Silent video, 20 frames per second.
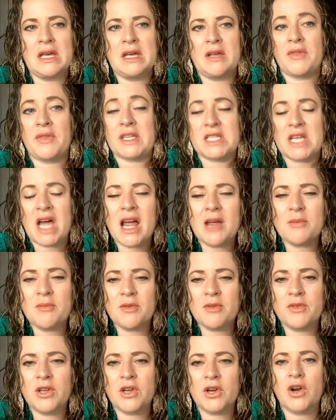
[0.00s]
the time of
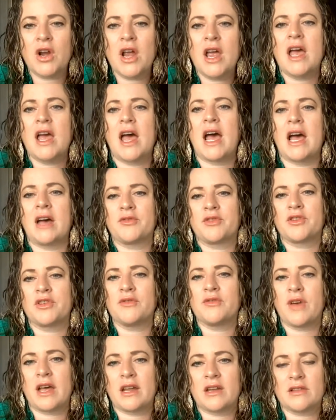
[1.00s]
year, after
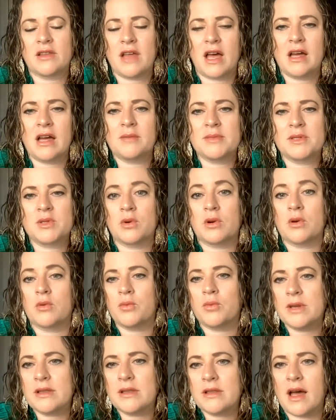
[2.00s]
you've had a lapse or a
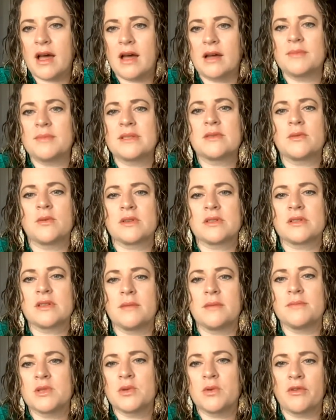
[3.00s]
relapse or
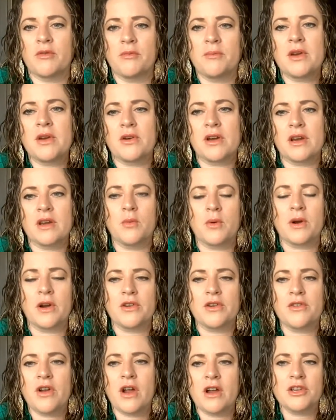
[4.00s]
some sort of period where
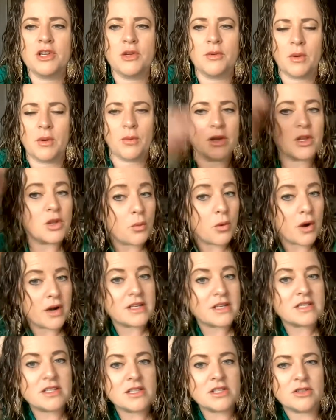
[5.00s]
you're not doing what you
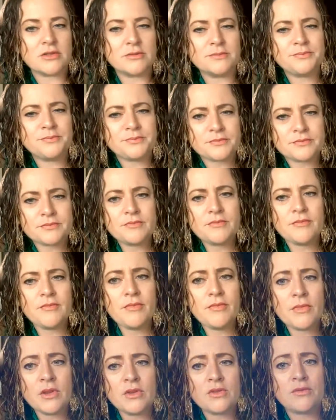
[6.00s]
wanted to do,
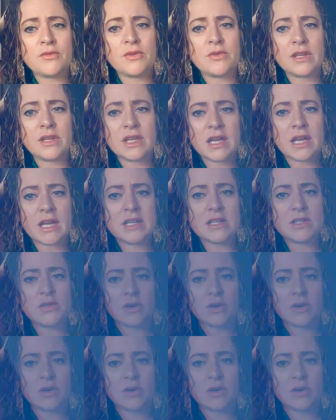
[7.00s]
you've really got to sort of,